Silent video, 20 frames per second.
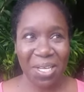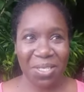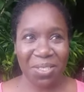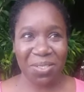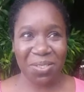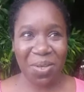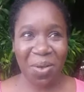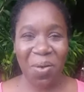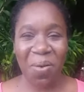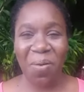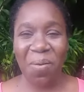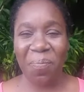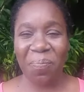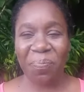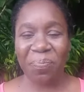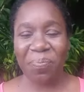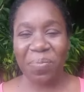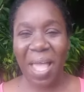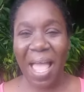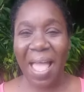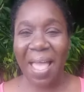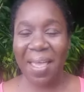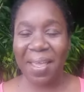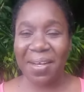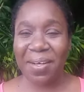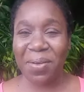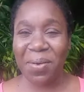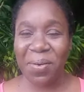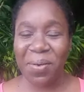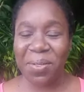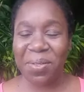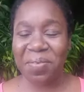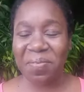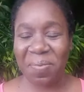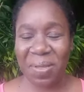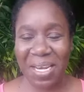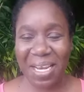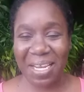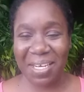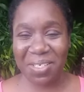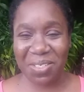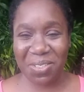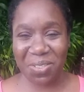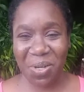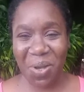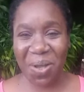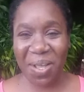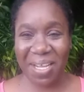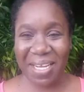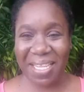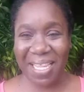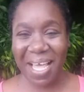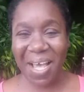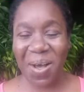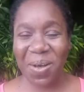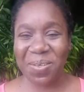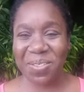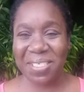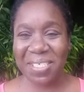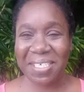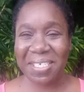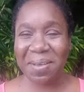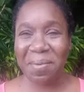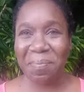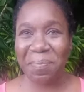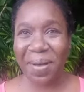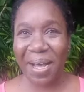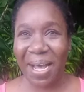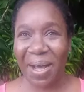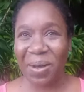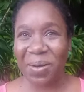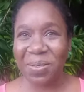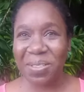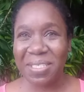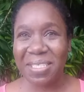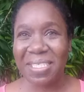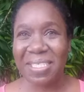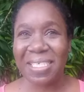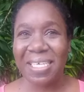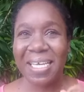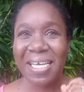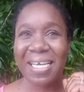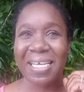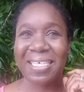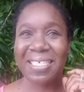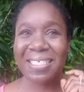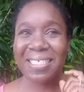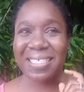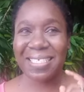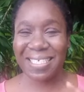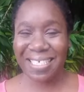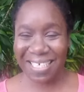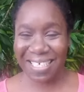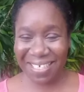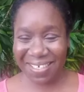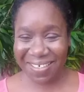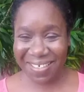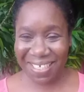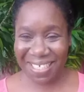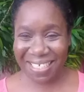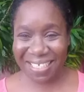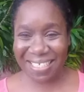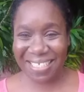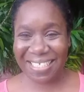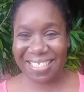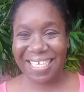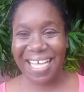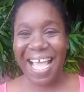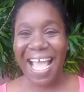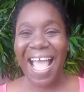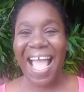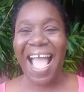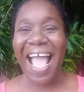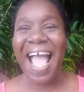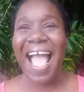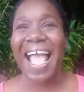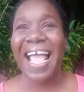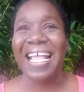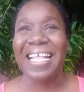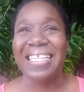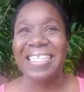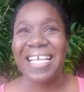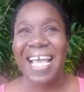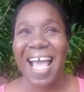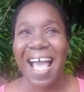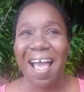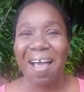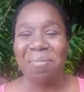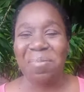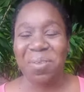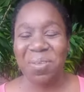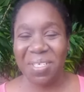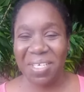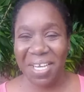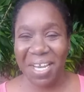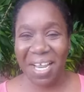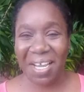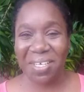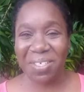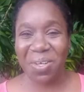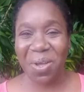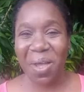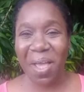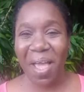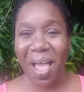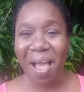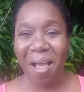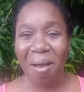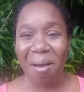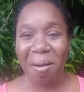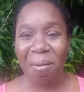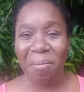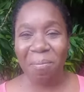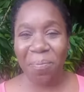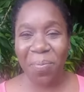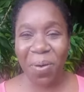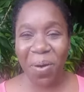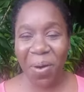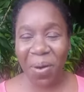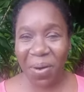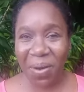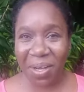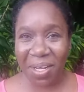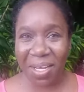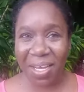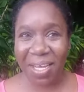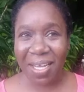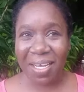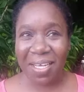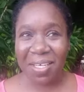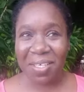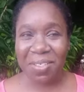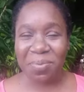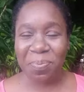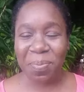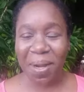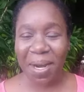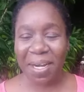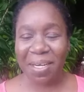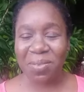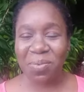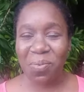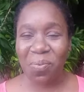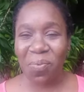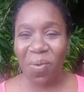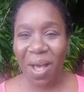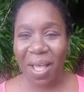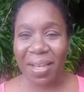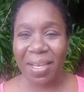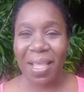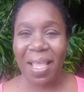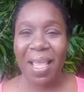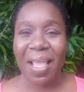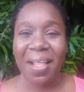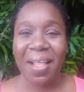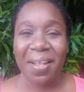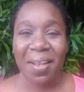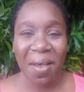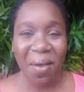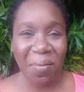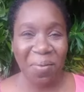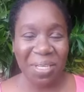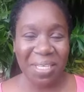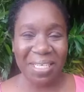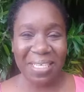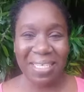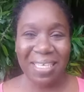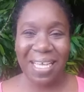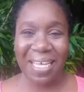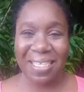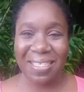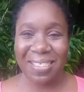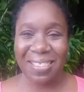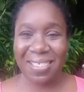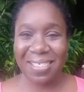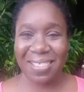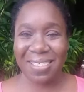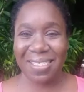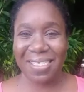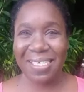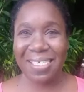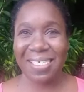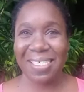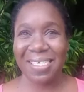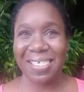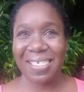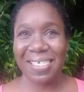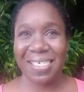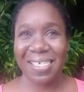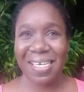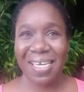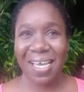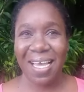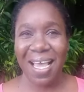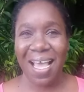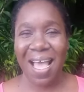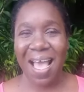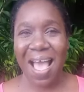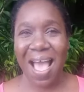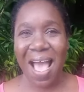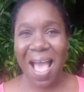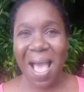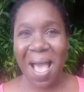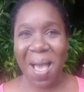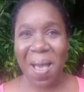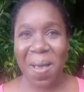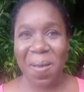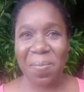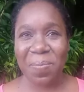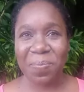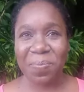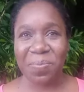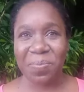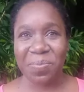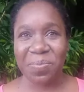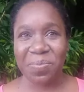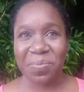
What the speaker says: So, I know you've been enjoying the Out and About series, and you did enjoy a Kampong Part 1. Now, we didn't get to see um,